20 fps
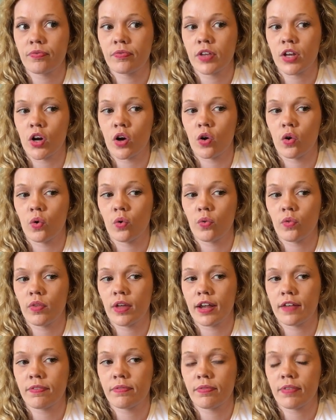you know,
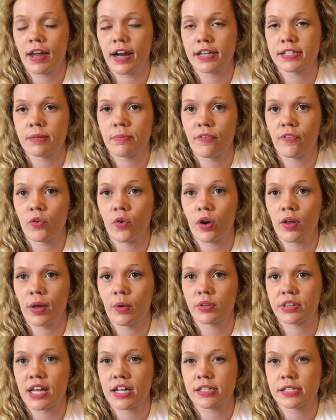like I said before,
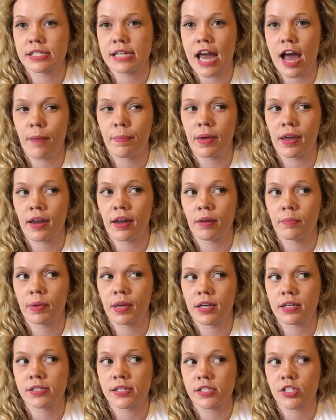like with that snapping
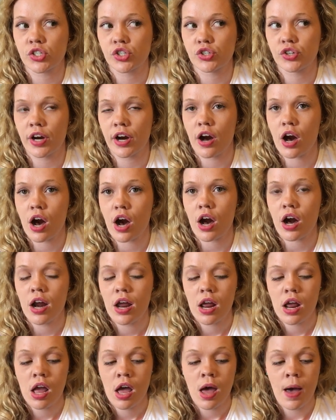because it's a trigger,
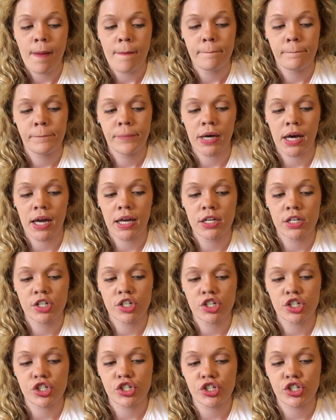but
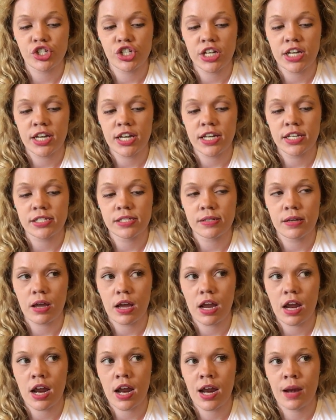she's
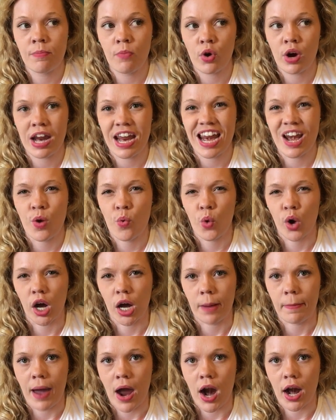more
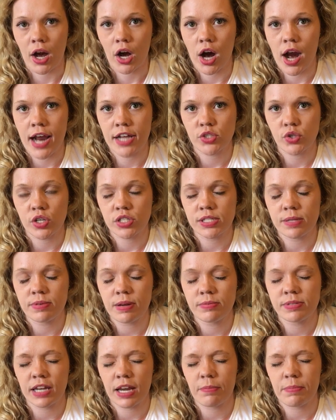inward about it, right? So
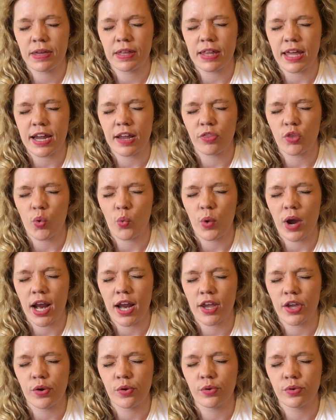sometimes it could be like the way
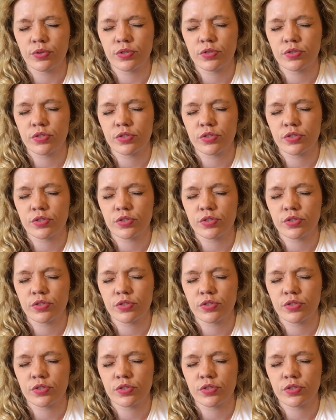you